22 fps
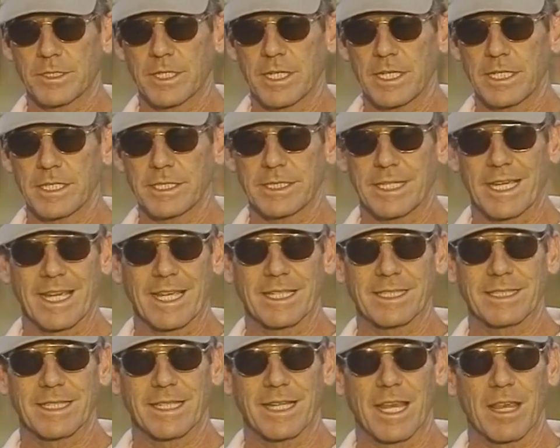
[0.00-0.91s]
these
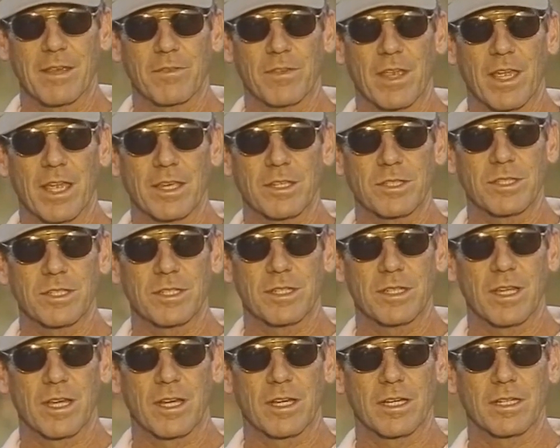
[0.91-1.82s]
days that aviation,
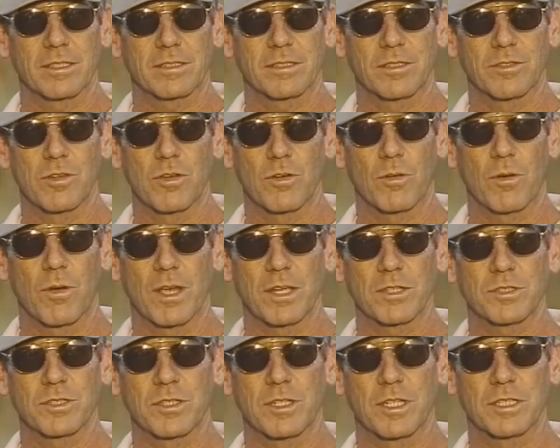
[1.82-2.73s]
there's no
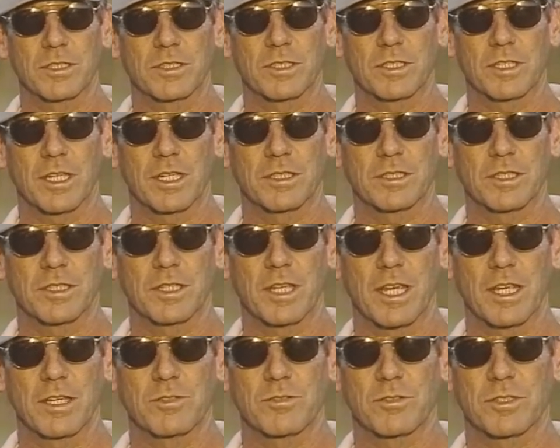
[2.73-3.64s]
question it's a
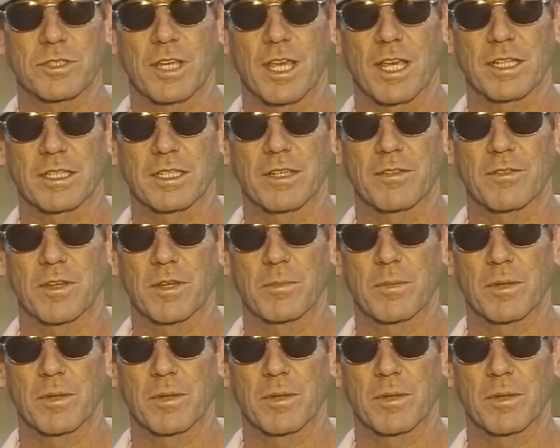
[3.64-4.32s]
dangerous activity,